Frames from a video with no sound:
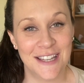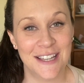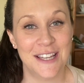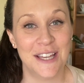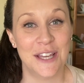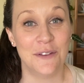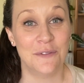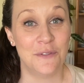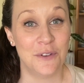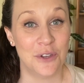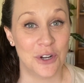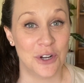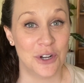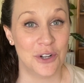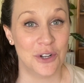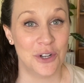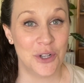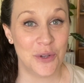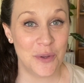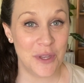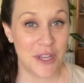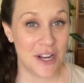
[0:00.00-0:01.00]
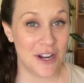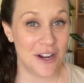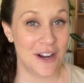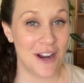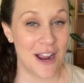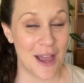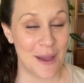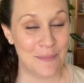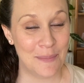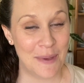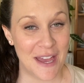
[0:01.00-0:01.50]
If you're new here,
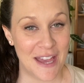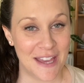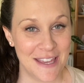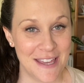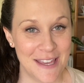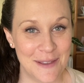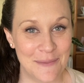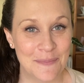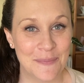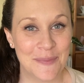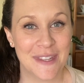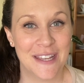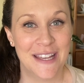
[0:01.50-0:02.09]
I'm Peggy.